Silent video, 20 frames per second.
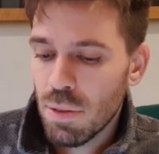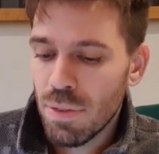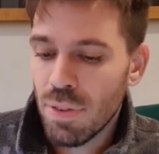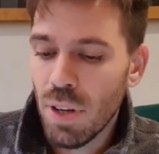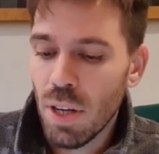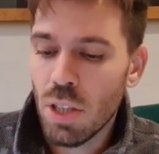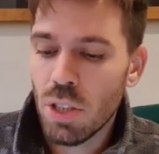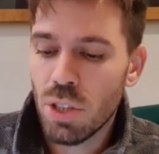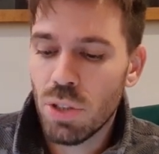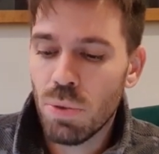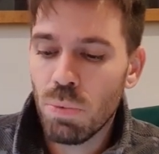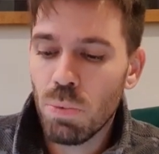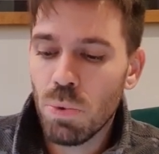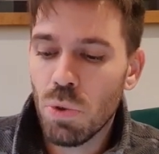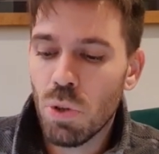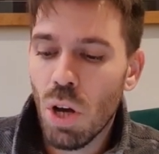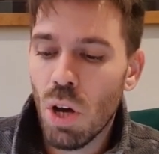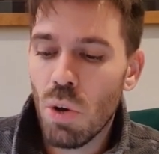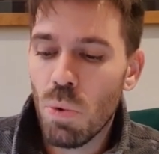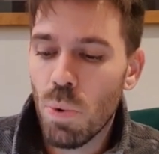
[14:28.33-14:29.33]
First, we'll
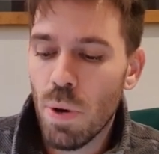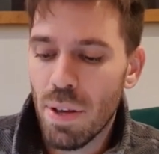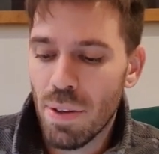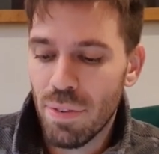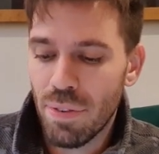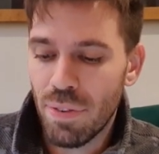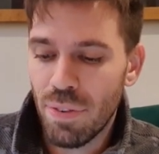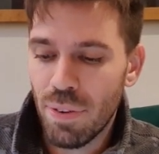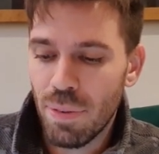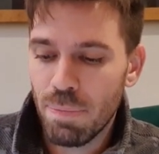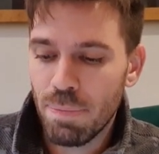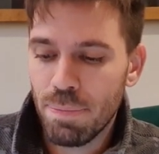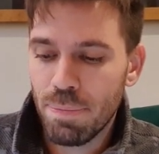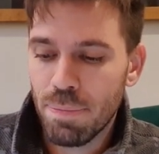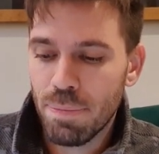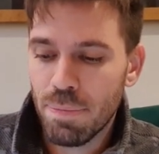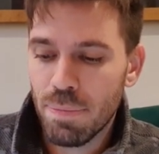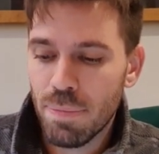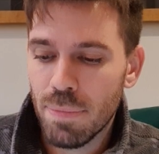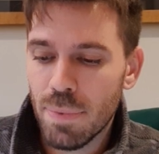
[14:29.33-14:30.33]
go with
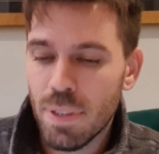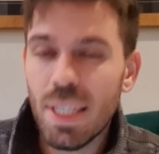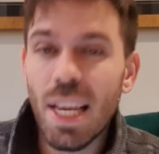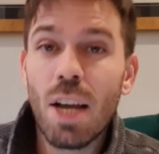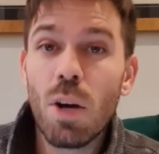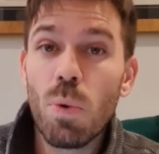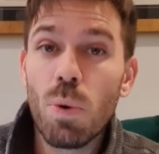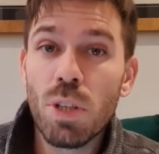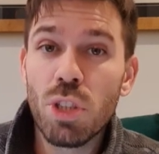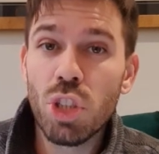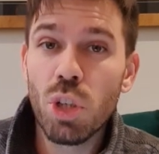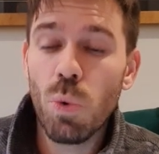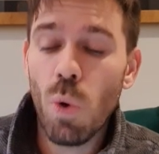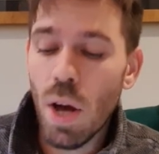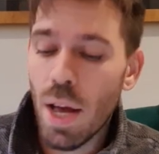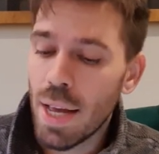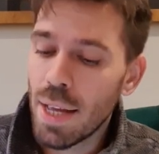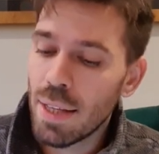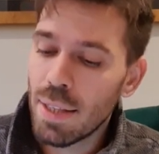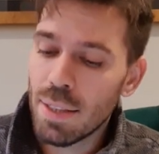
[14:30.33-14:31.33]
Tailwind
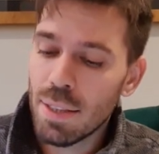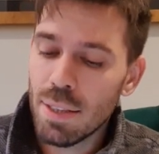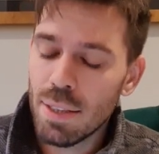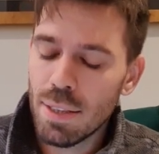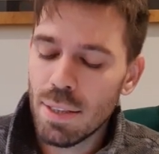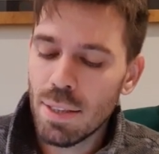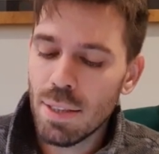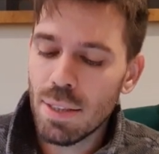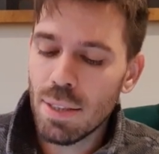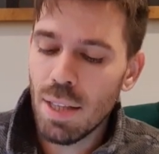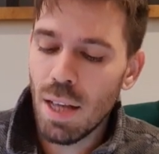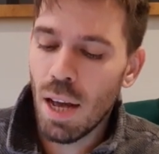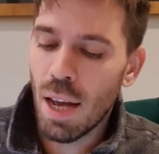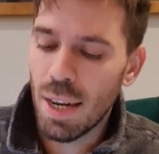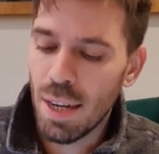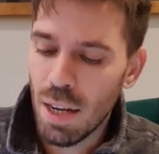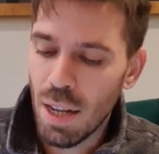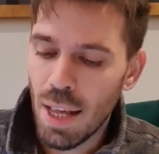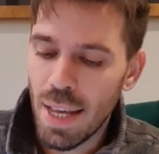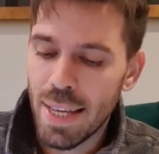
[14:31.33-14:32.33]
UI. I
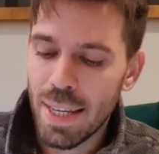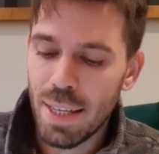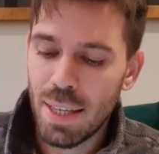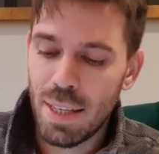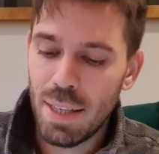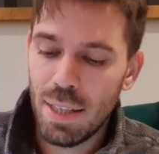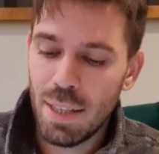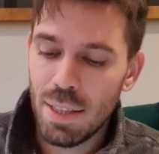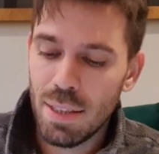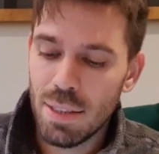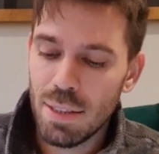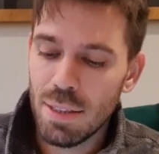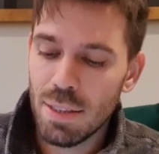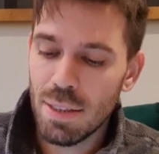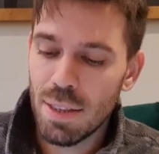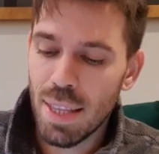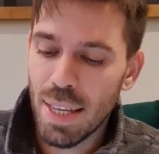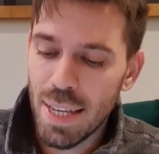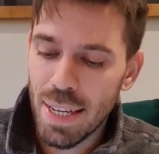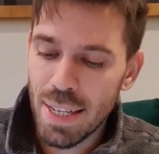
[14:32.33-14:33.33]
like
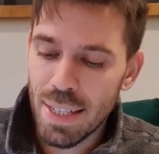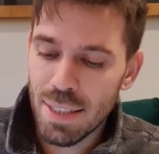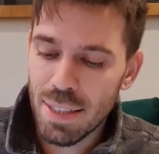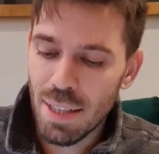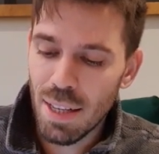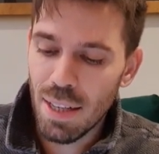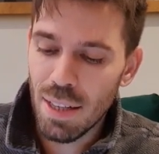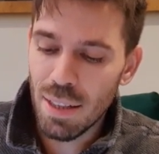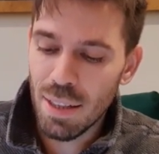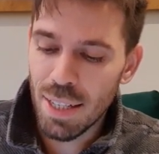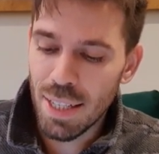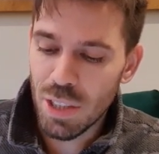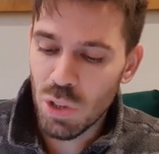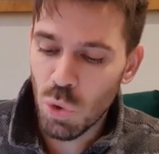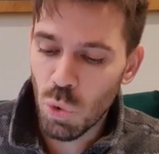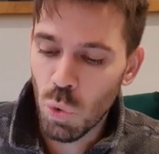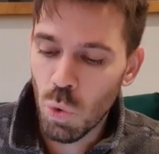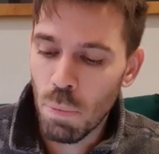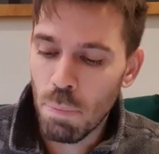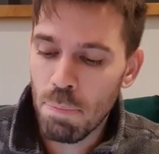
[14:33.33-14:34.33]
these
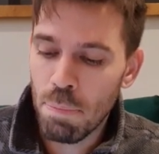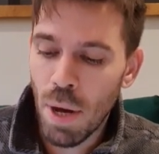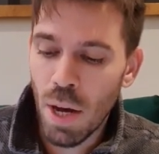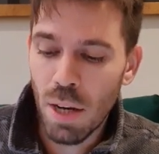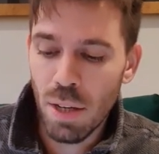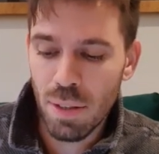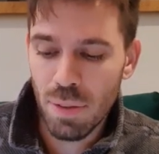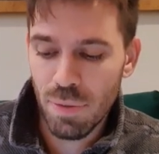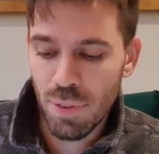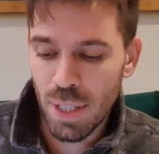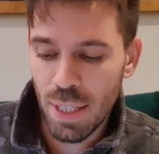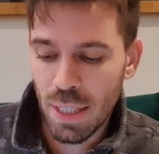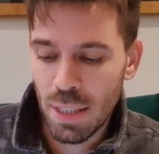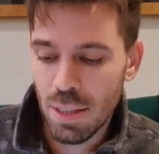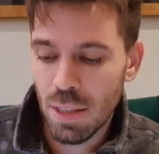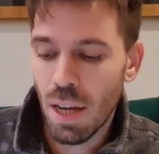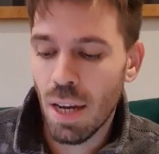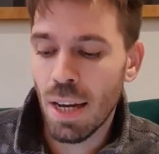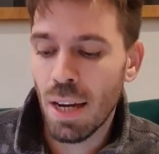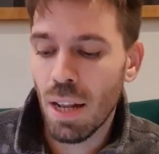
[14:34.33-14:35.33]
little button
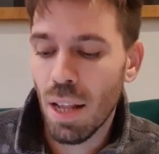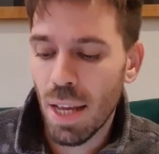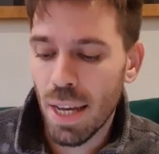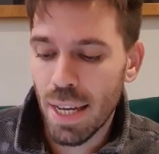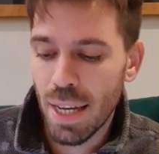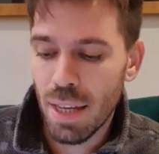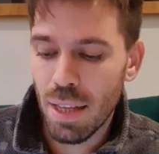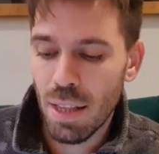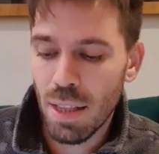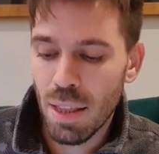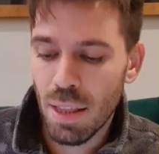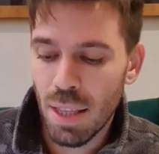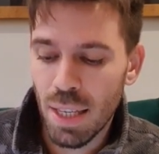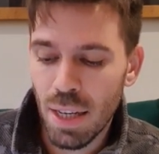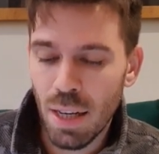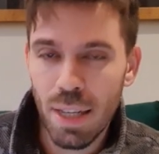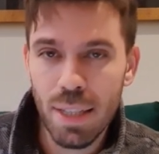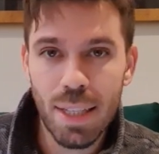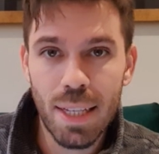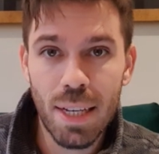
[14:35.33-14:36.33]
things. I like
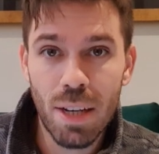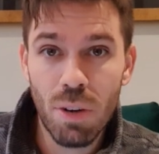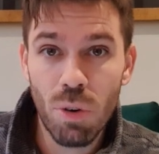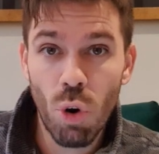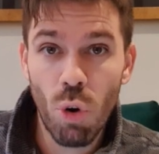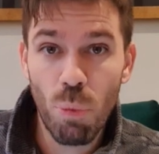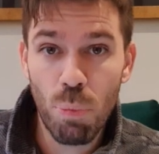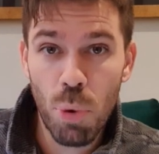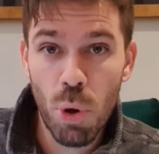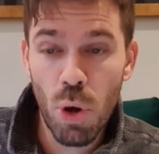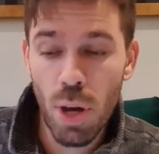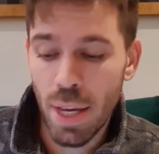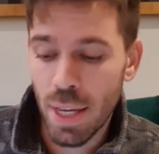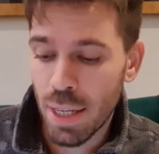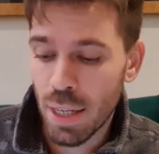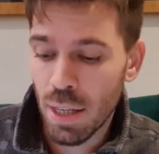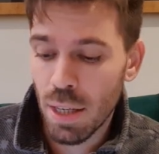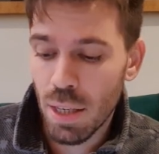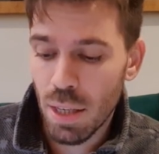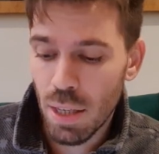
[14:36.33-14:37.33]
the idea of
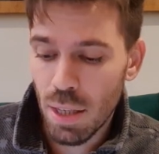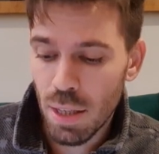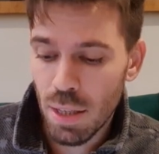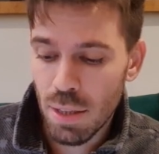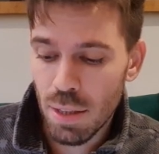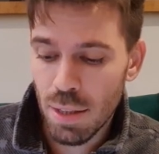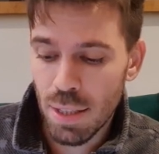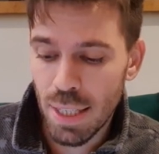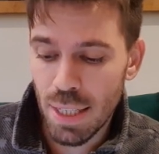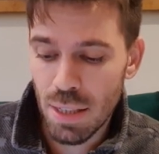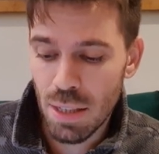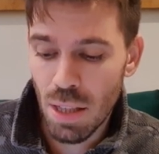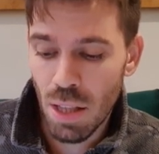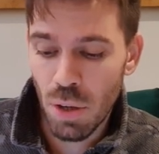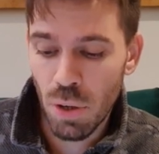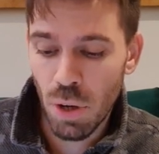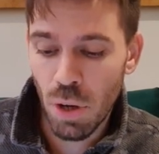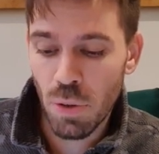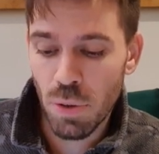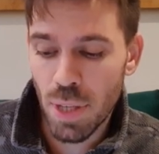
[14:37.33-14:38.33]
putting these
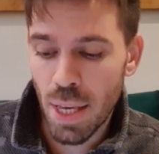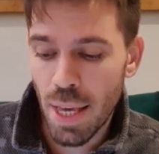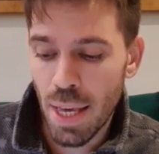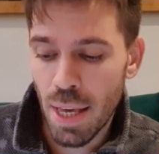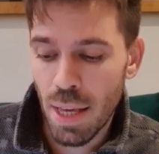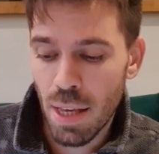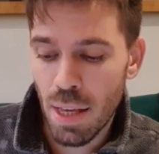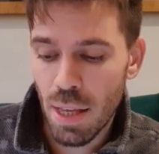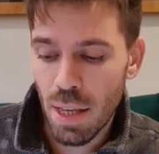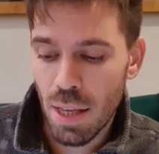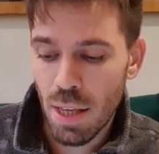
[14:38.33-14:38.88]
logos here.